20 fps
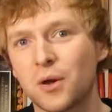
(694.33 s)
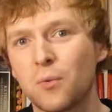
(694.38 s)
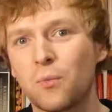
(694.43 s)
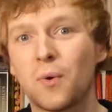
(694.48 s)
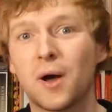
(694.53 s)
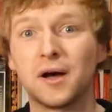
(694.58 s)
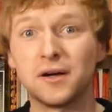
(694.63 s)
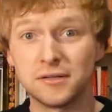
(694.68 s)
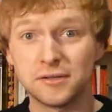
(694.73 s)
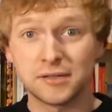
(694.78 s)

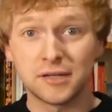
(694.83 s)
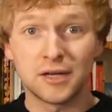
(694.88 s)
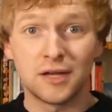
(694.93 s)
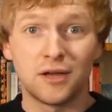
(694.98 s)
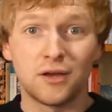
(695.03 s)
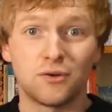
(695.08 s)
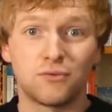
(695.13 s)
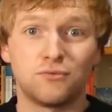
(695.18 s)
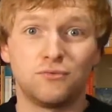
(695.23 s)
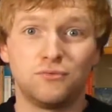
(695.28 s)
Well,
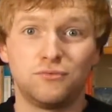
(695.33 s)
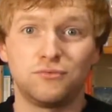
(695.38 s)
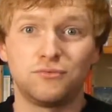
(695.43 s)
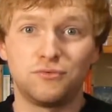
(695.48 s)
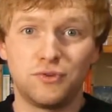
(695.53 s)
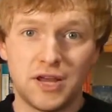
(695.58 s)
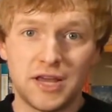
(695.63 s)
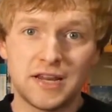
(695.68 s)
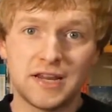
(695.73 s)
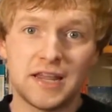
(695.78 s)

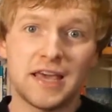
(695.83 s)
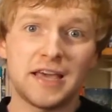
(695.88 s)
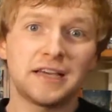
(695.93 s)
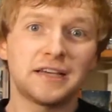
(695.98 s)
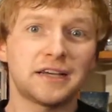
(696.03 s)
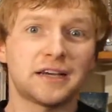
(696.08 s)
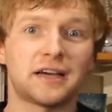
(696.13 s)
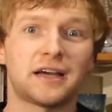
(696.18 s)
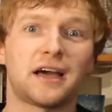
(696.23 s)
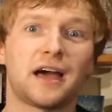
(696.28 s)

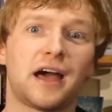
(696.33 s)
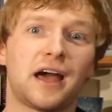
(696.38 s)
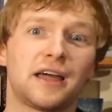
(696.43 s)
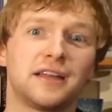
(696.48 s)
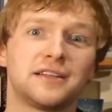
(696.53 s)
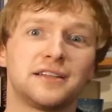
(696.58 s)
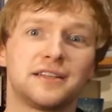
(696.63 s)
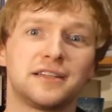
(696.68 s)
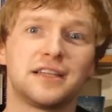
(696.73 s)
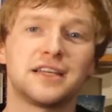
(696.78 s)
reading
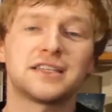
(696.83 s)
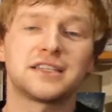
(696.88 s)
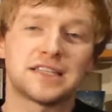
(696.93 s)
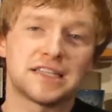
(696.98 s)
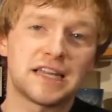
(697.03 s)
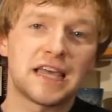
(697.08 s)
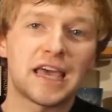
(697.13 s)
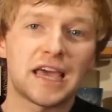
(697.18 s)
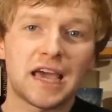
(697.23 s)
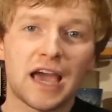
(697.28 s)
and
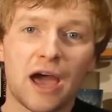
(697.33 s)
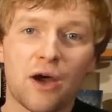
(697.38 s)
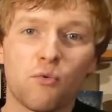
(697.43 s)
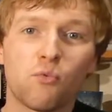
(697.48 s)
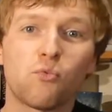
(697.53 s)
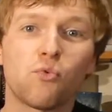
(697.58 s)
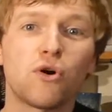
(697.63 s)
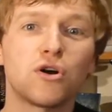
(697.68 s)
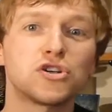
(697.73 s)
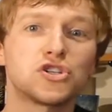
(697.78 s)
listening
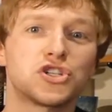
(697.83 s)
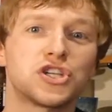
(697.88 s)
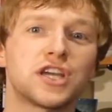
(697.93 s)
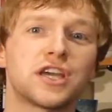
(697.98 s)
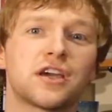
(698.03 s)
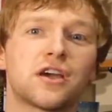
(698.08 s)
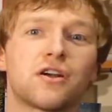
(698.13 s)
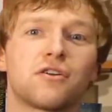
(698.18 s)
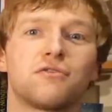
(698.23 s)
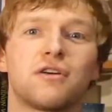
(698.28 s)
and
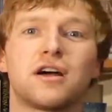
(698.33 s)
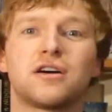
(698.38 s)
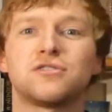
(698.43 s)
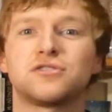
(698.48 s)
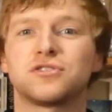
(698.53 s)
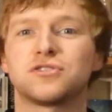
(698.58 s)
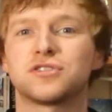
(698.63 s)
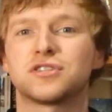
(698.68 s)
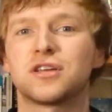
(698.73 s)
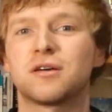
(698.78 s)
watching
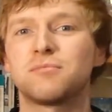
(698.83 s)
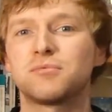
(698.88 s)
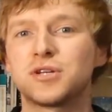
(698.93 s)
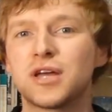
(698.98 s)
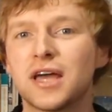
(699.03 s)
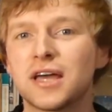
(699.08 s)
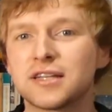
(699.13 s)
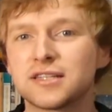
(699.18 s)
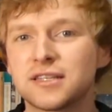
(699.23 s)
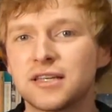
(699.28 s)
around your
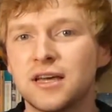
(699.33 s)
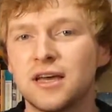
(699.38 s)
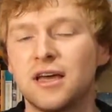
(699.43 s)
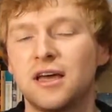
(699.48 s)
subject.